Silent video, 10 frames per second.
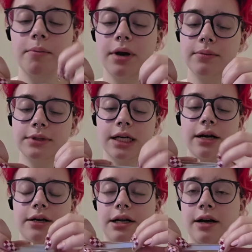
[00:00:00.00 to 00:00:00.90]
But I'm
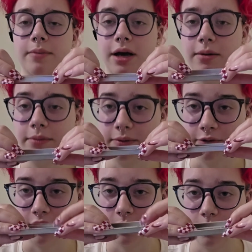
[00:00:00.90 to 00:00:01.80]
tired and have not been
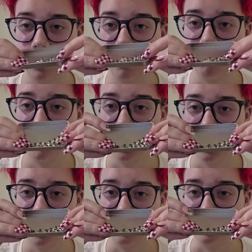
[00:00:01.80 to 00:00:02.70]
feeling well.
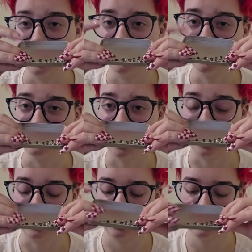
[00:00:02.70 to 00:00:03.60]
But I need to get these
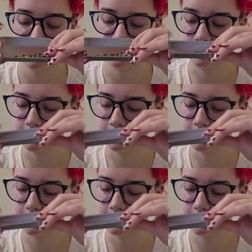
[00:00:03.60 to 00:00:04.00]
eyelets